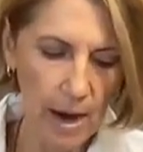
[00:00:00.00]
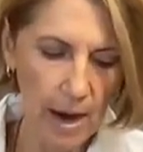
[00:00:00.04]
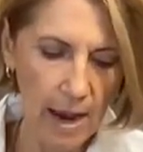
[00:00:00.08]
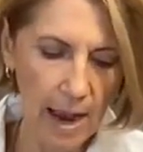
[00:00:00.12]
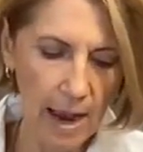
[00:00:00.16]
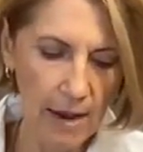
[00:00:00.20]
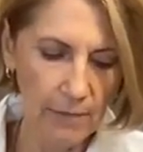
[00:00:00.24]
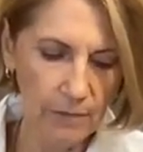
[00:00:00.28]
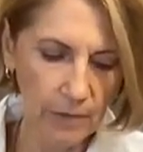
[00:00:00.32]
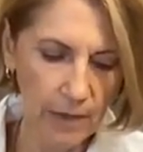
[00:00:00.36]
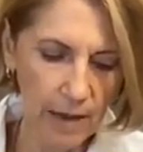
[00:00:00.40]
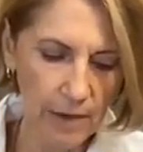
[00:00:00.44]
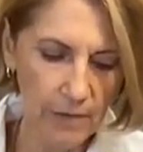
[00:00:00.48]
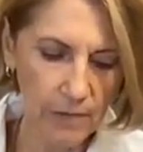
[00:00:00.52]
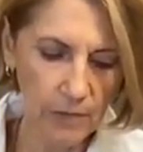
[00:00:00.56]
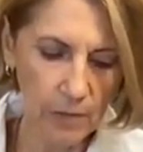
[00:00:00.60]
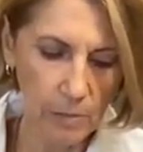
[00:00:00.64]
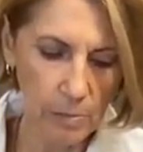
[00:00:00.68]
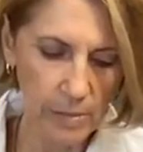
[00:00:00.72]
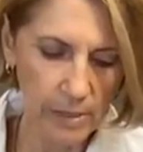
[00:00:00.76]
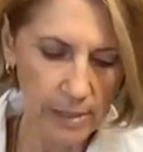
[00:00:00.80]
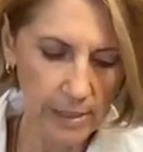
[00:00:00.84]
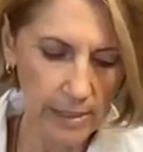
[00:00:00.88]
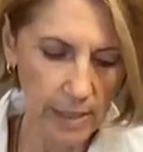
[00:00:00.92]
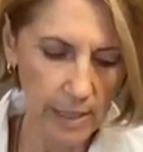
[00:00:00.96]
I've left
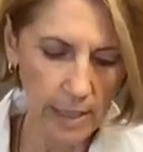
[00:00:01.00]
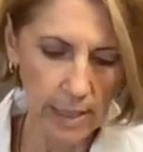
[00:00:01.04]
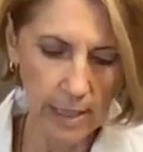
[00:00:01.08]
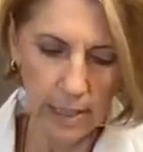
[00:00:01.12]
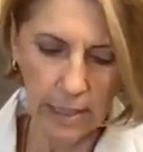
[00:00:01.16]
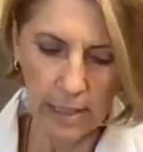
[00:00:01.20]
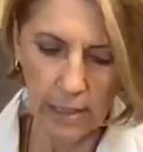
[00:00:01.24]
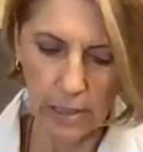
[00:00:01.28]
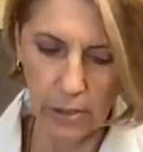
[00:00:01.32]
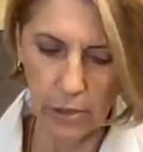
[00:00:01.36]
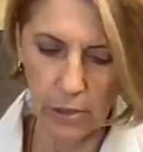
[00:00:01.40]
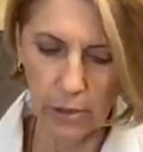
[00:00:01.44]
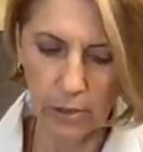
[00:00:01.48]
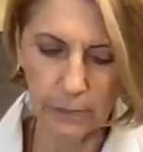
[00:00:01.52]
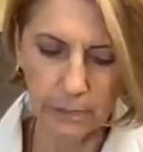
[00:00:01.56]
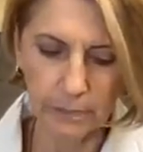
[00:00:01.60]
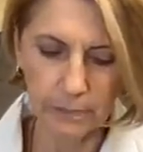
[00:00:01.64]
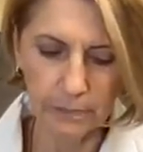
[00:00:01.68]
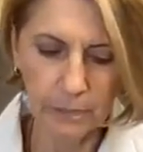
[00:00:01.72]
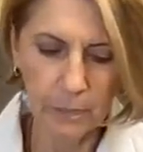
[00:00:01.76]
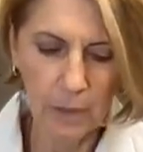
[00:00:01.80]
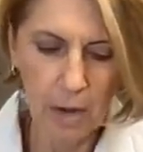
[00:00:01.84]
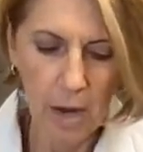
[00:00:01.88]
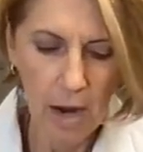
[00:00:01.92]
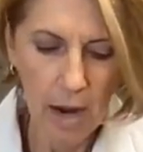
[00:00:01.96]
them sitting here,
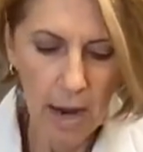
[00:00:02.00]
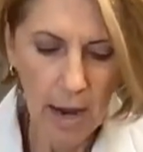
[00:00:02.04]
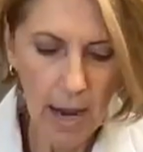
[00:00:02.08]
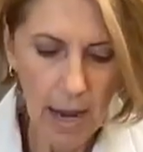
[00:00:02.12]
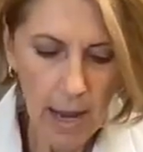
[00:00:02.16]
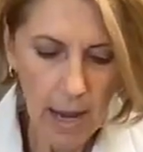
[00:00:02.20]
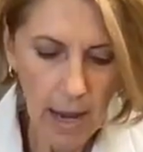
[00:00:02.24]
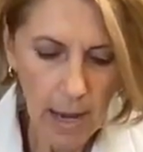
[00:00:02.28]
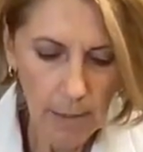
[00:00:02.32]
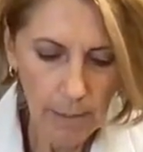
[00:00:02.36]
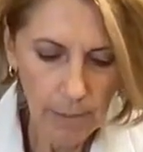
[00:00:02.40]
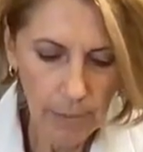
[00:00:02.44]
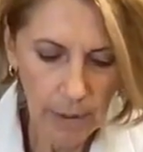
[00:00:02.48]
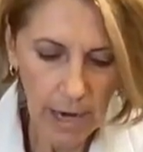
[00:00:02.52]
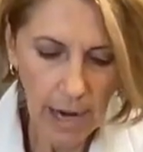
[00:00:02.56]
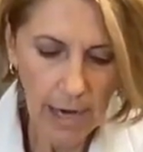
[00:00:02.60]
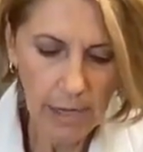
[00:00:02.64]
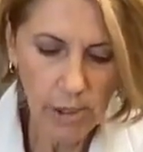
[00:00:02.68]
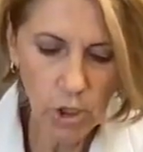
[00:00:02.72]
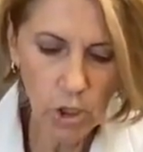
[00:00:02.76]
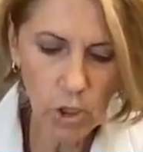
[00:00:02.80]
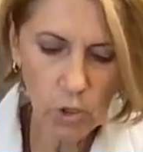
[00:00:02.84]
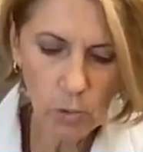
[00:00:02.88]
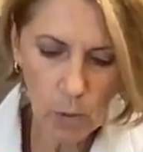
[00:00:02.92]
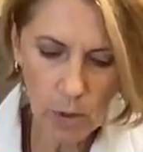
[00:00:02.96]
but I
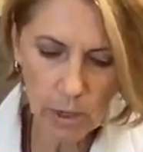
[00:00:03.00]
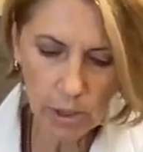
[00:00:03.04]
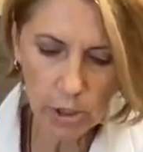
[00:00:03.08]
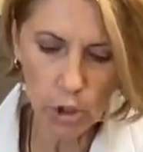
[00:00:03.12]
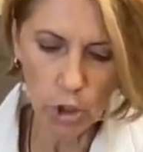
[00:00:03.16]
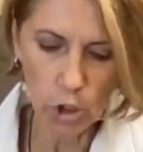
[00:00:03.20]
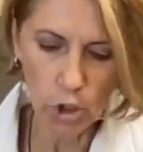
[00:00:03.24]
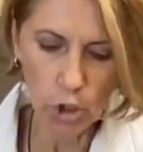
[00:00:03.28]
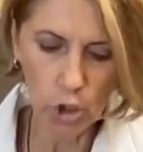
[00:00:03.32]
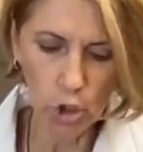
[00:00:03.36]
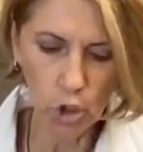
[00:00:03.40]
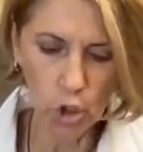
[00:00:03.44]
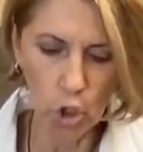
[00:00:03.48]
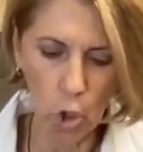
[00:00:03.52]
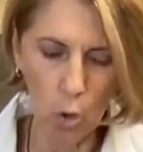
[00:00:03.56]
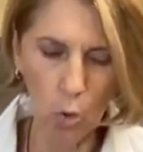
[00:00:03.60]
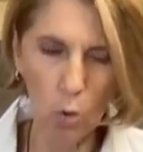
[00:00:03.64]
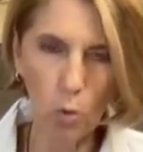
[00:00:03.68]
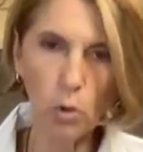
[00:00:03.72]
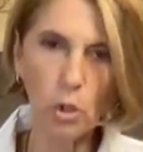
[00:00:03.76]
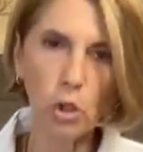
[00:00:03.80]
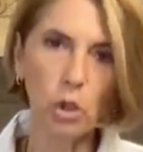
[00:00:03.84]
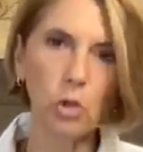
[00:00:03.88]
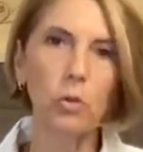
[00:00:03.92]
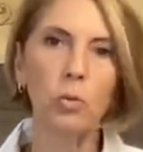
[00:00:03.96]
just wanted to
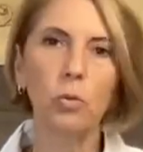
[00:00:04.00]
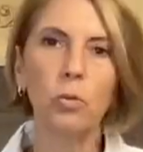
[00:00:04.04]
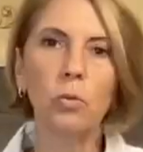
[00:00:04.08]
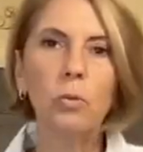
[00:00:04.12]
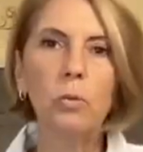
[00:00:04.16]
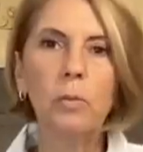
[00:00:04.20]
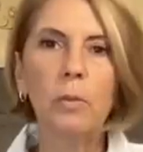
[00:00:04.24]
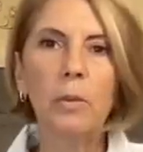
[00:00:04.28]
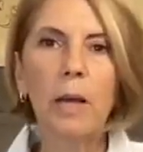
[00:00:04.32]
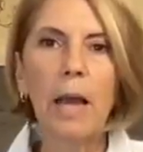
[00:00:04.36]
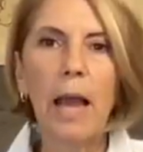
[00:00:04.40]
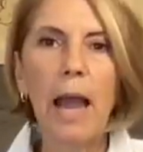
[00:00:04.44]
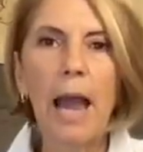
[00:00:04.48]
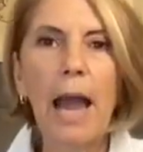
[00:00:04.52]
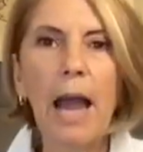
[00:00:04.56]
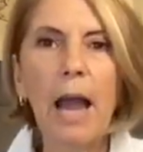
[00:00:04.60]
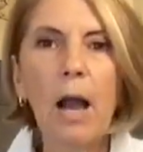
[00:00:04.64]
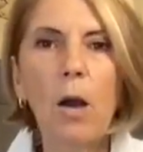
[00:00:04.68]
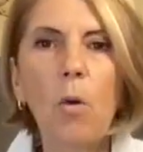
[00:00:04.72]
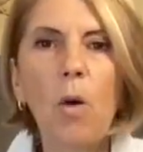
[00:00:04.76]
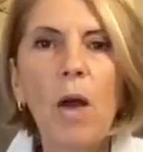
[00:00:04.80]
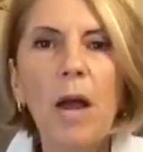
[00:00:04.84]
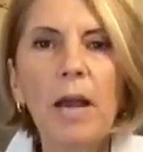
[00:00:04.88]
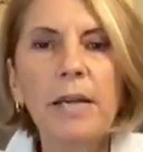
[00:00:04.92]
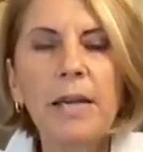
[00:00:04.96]
show you how.